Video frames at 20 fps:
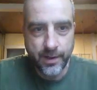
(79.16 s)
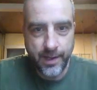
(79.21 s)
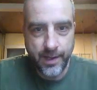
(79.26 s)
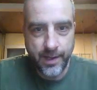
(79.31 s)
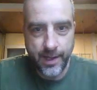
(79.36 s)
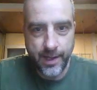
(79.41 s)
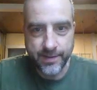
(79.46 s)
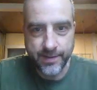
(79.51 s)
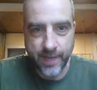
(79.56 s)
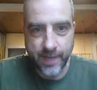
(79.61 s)

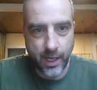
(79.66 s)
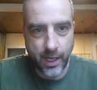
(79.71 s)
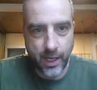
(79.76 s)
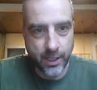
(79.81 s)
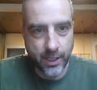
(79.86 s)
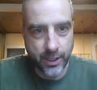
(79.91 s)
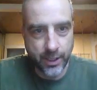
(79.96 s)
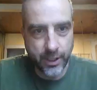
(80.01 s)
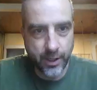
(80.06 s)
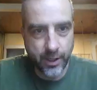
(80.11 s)
it's a
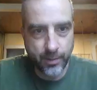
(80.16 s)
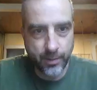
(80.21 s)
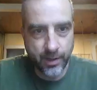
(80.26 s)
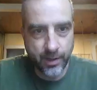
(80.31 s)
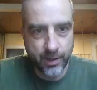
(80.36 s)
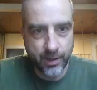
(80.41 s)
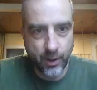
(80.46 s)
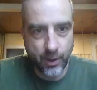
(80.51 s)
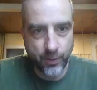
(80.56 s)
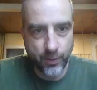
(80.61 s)
little
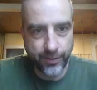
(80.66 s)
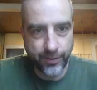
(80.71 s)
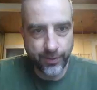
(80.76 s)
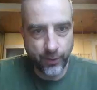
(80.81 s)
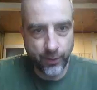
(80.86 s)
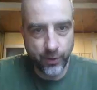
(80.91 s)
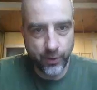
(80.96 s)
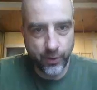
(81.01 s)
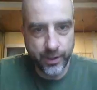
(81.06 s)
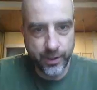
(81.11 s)
below
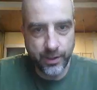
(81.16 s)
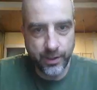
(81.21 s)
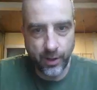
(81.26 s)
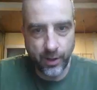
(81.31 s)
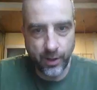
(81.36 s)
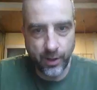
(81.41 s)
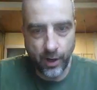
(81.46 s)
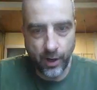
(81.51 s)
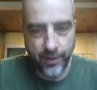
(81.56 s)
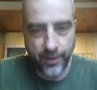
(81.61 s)
30.
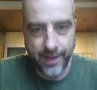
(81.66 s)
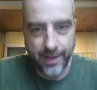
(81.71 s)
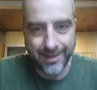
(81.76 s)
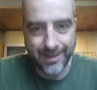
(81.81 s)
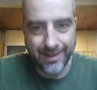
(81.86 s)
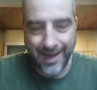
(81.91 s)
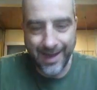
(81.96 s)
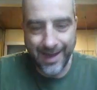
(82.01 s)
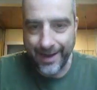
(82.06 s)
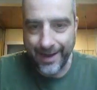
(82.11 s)
Are they
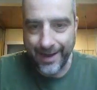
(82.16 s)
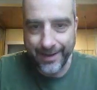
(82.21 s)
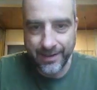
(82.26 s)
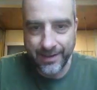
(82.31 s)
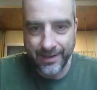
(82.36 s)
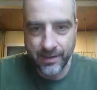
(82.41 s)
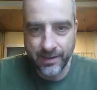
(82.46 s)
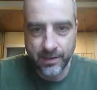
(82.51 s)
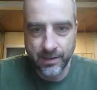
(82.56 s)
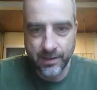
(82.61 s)

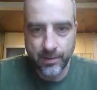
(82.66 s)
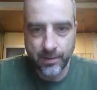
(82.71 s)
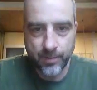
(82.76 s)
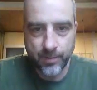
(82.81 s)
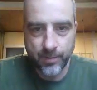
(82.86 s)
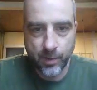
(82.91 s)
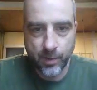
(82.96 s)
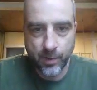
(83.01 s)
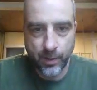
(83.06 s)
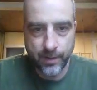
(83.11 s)
lying?
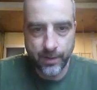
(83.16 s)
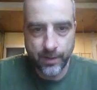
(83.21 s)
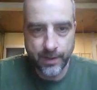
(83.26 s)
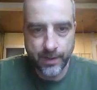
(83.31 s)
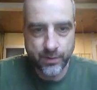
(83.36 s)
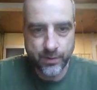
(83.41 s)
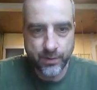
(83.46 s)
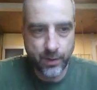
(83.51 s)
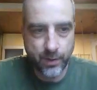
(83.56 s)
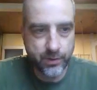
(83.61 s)
Well,
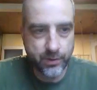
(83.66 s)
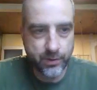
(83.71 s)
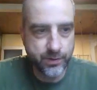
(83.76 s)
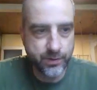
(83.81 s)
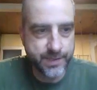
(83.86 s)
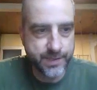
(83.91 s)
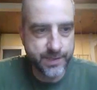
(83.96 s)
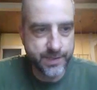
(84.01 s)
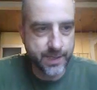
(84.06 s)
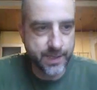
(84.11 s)
that's why we
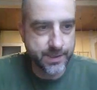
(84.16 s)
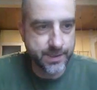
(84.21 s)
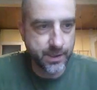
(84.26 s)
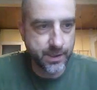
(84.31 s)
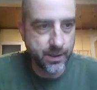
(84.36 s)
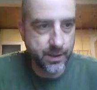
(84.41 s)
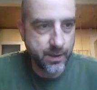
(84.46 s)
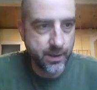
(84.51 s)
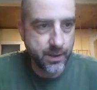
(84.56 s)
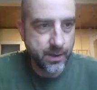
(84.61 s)
do the test
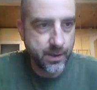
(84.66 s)
here.